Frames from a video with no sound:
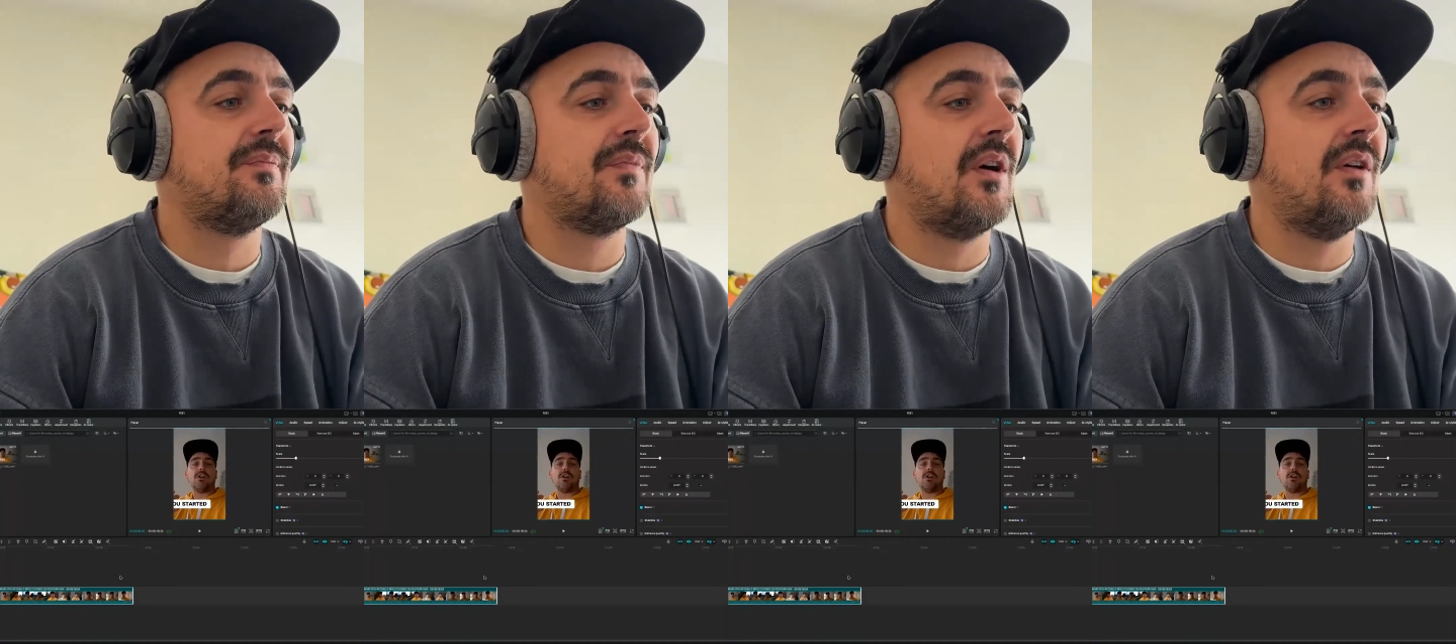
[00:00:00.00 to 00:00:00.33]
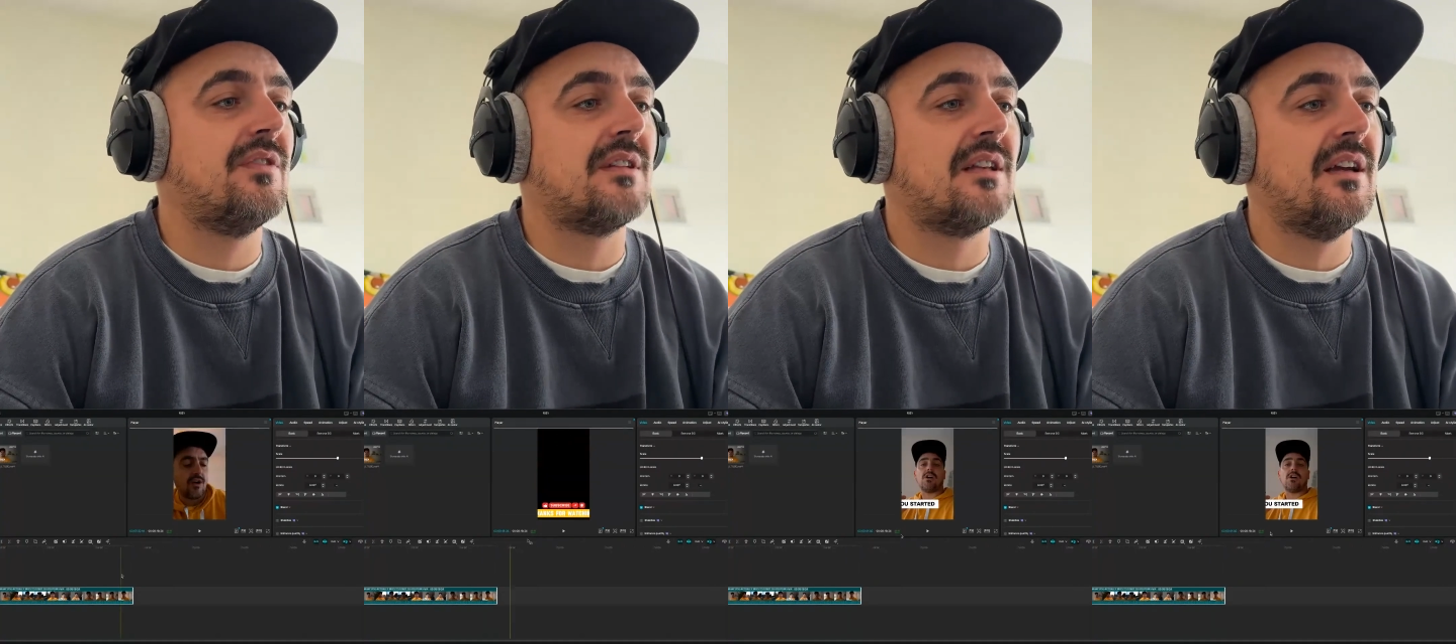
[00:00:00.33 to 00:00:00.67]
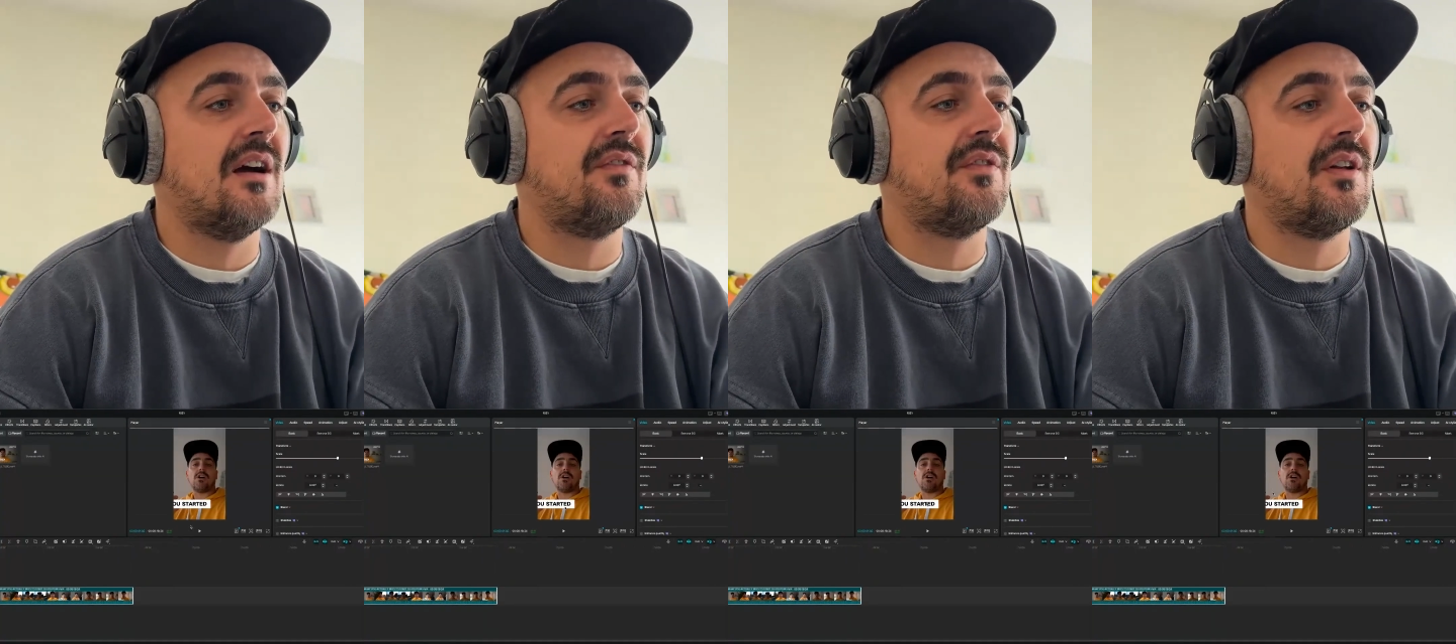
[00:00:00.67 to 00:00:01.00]
obviously
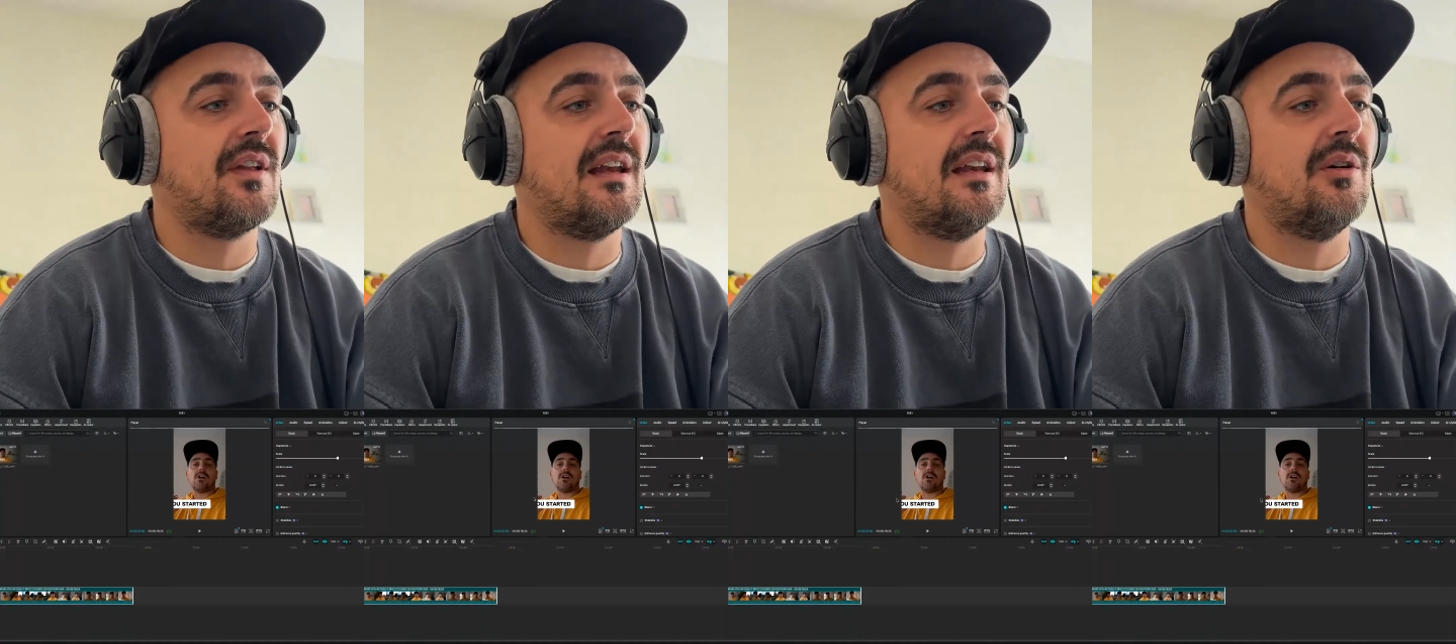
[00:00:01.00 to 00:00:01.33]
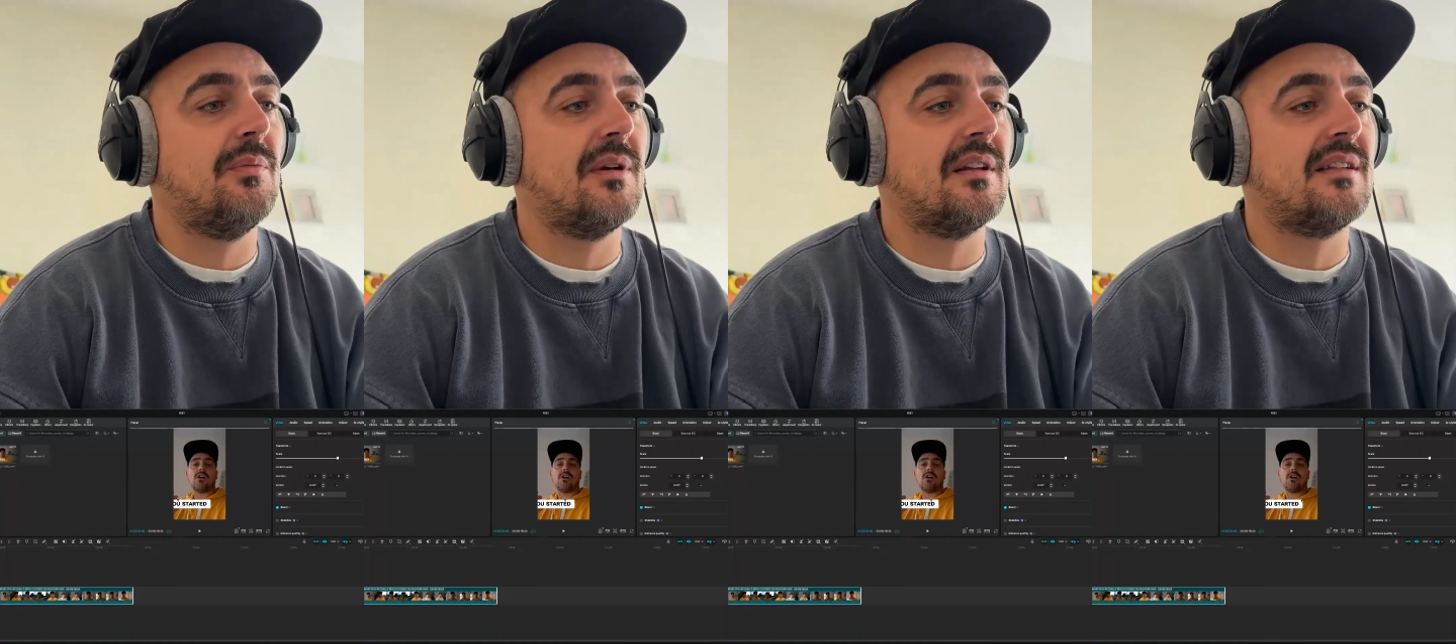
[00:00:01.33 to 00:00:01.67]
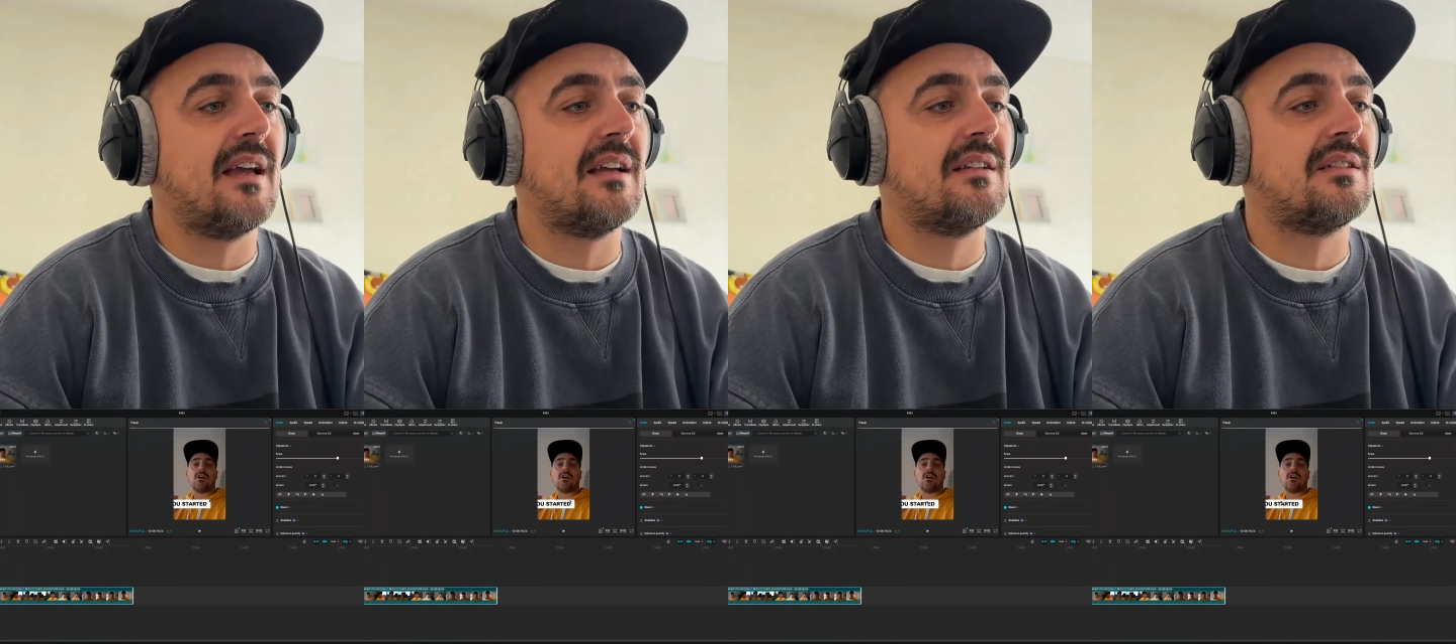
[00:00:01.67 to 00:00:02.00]
I've got that little bit of
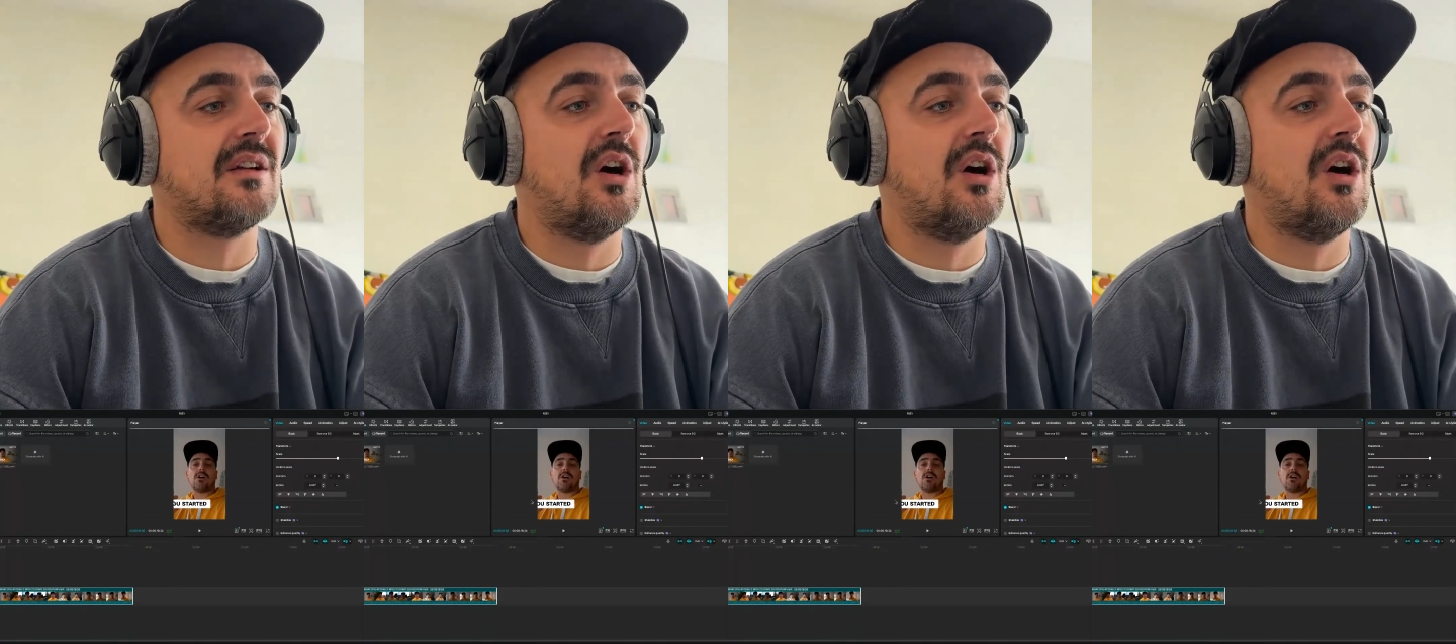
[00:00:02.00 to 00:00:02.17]
text